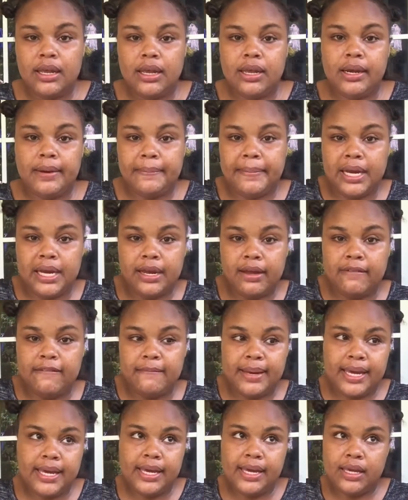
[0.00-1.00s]
back of
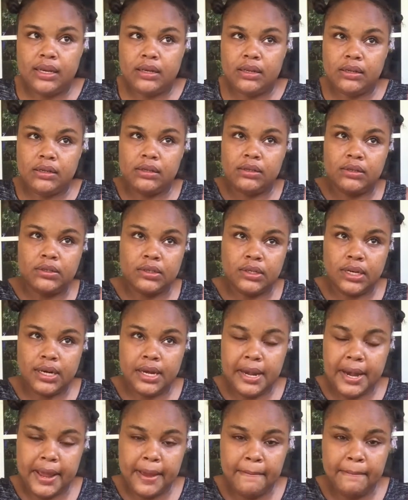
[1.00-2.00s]
my head to the
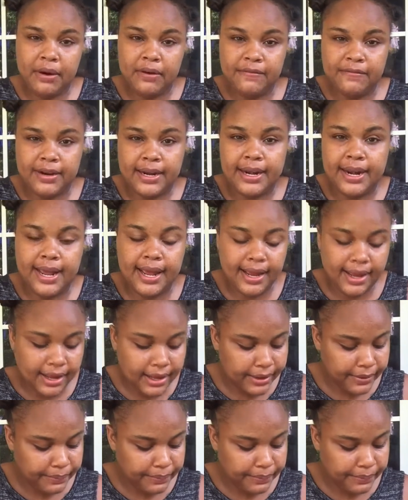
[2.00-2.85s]
nape of the neck.